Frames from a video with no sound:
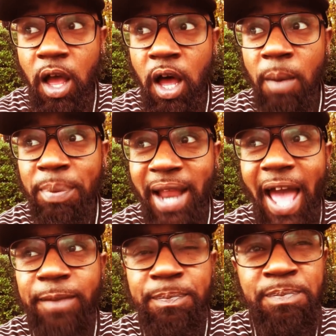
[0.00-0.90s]
but
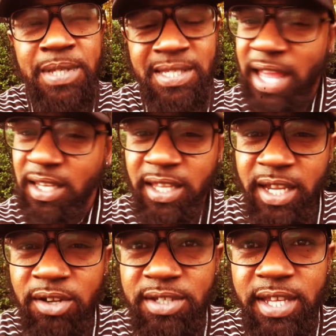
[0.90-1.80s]
I'd be slightly
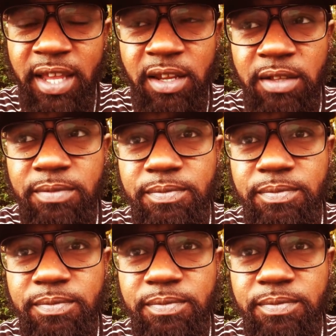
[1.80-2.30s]
irritated.